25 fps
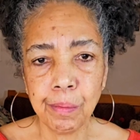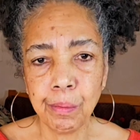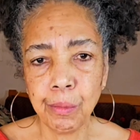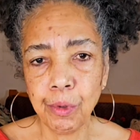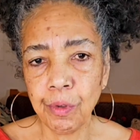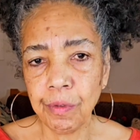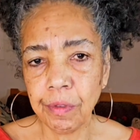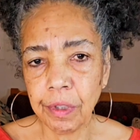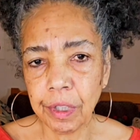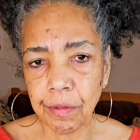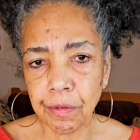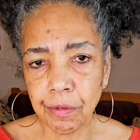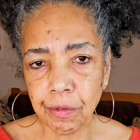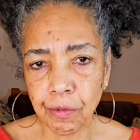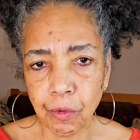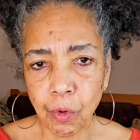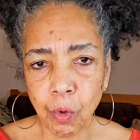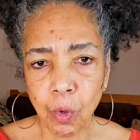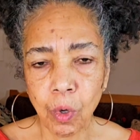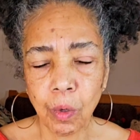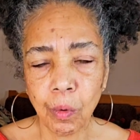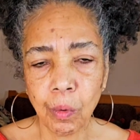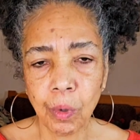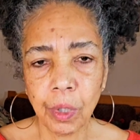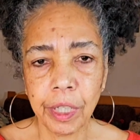moving
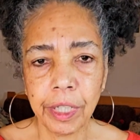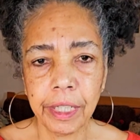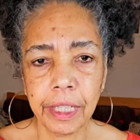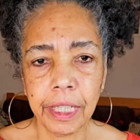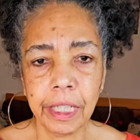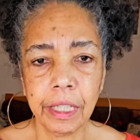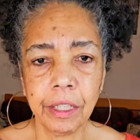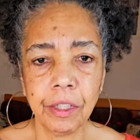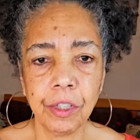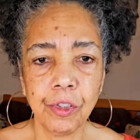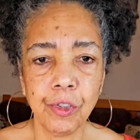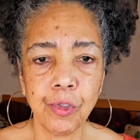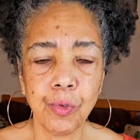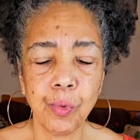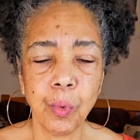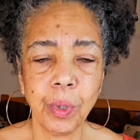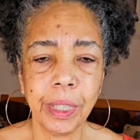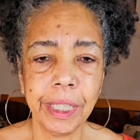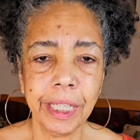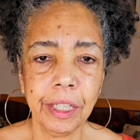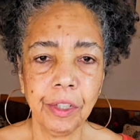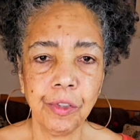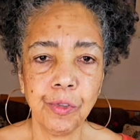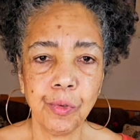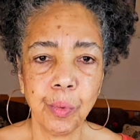forward into
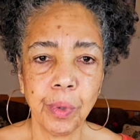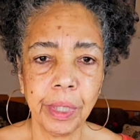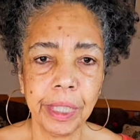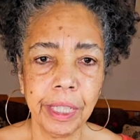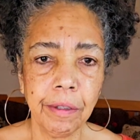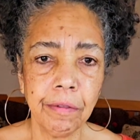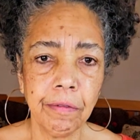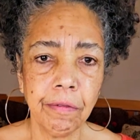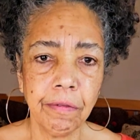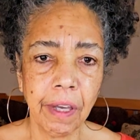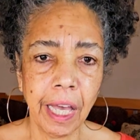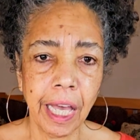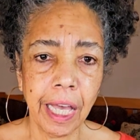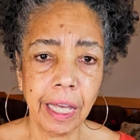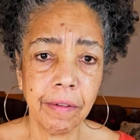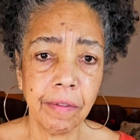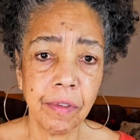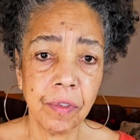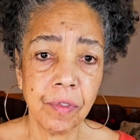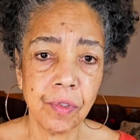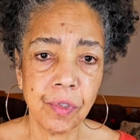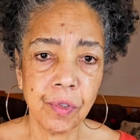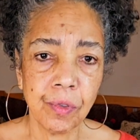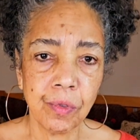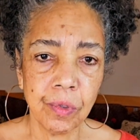2025
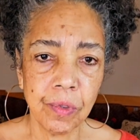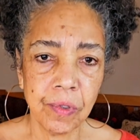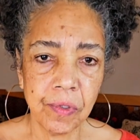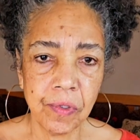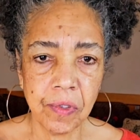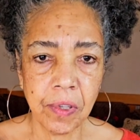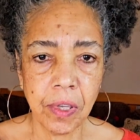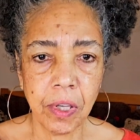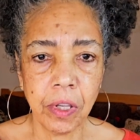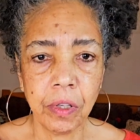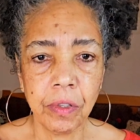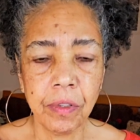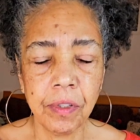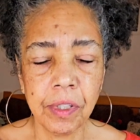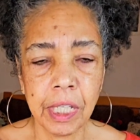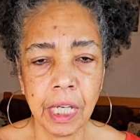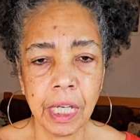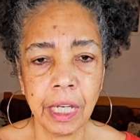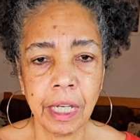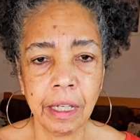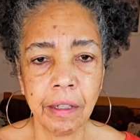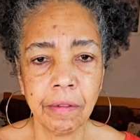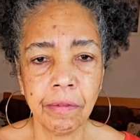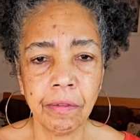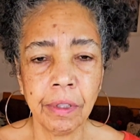as the result
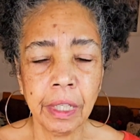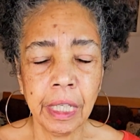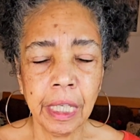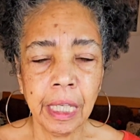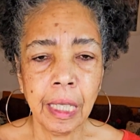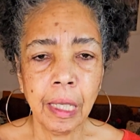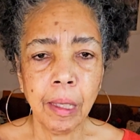of